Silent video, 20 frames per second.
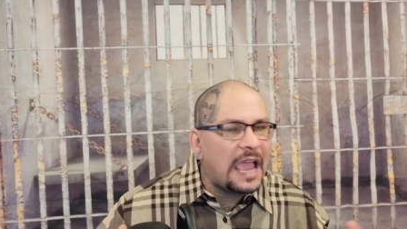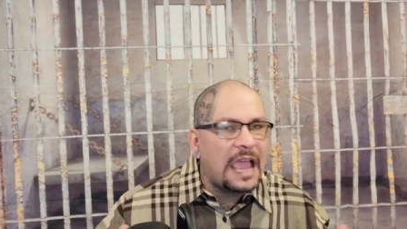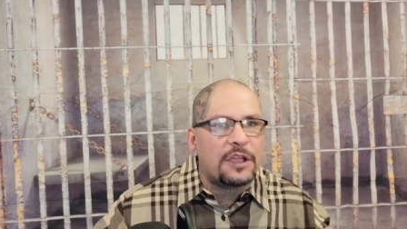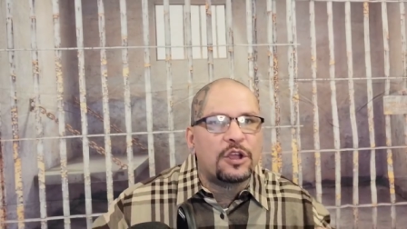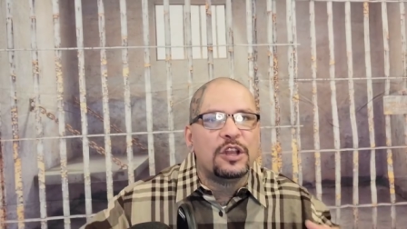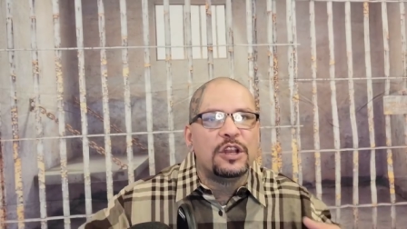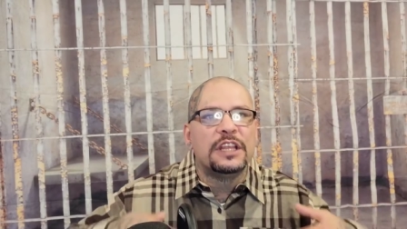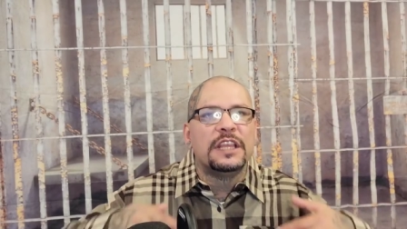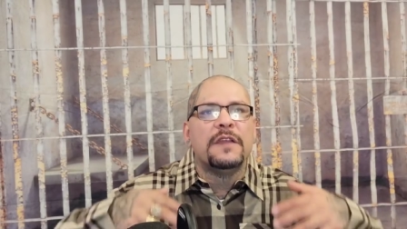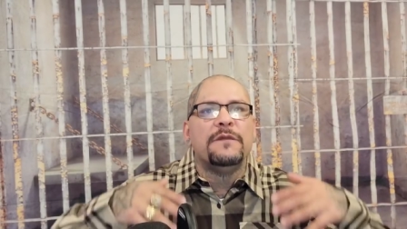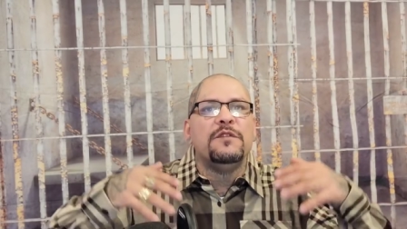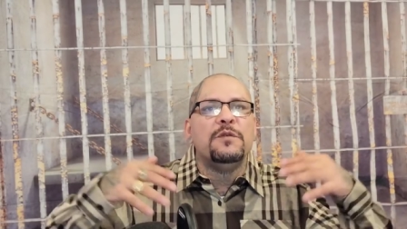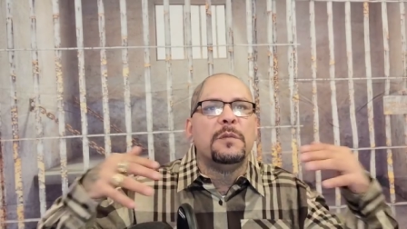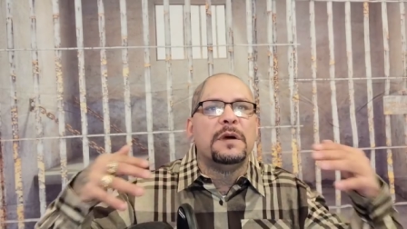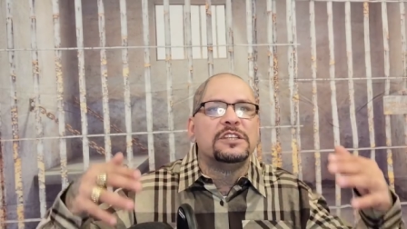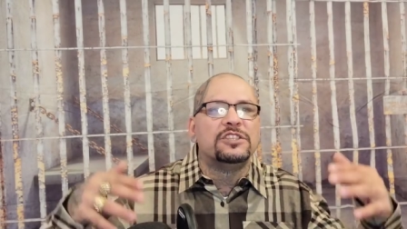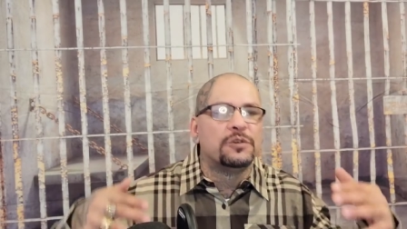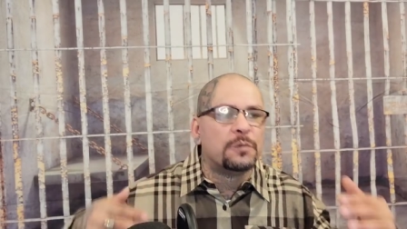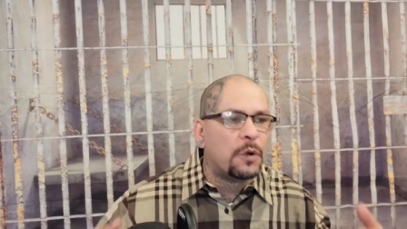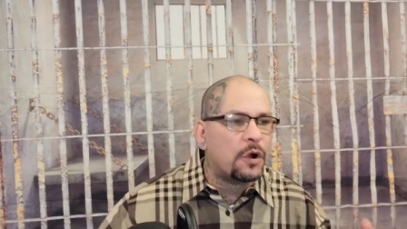I couldn't give you
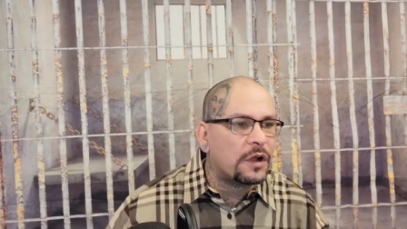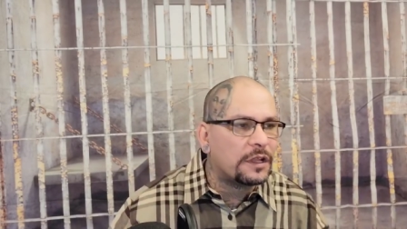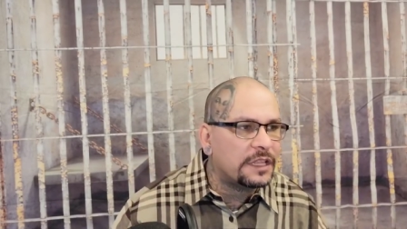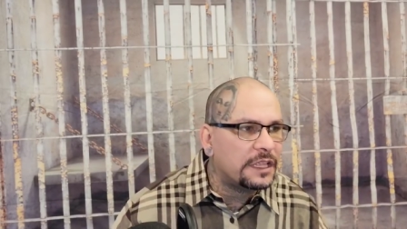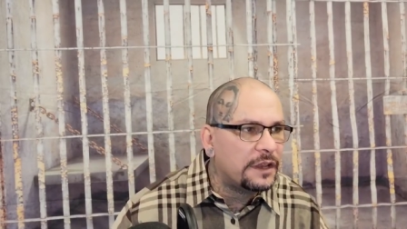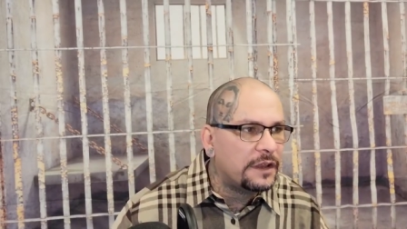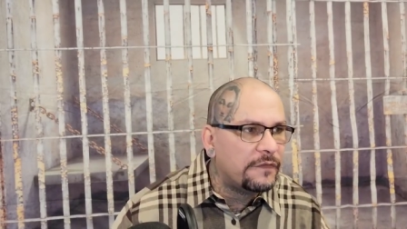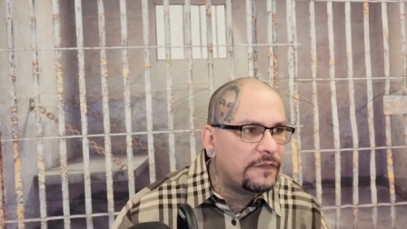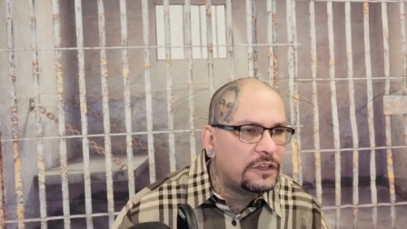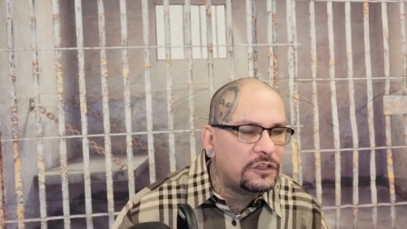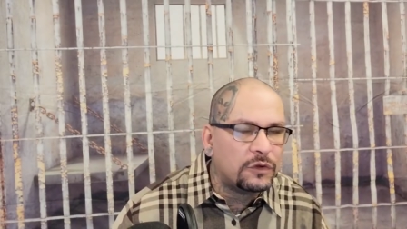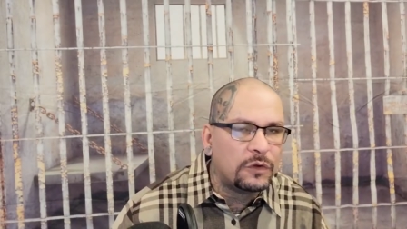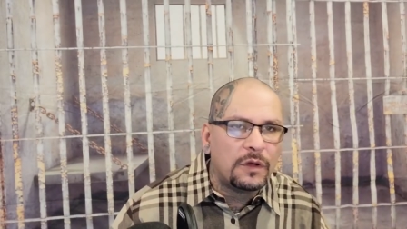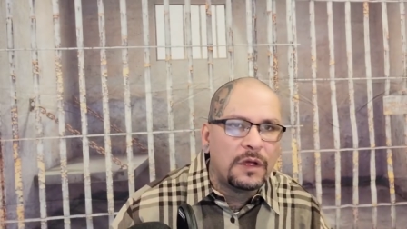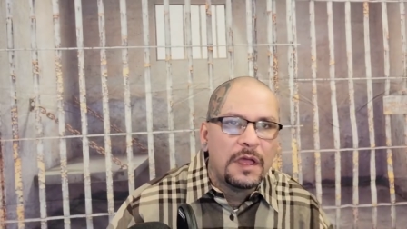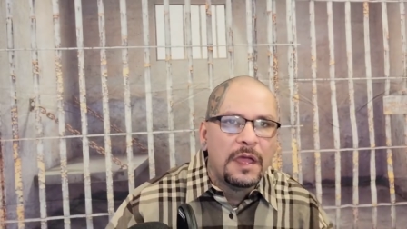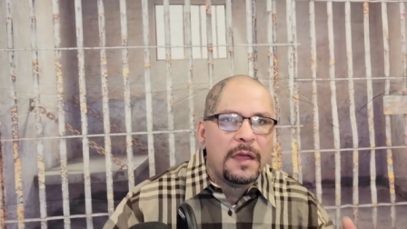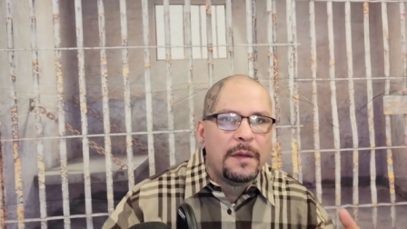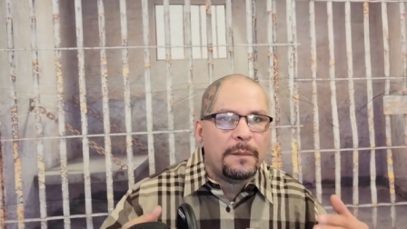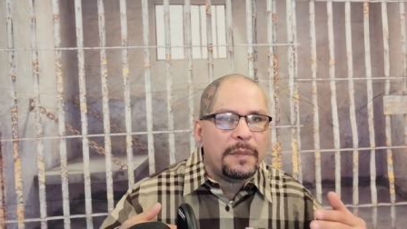much more on the individual,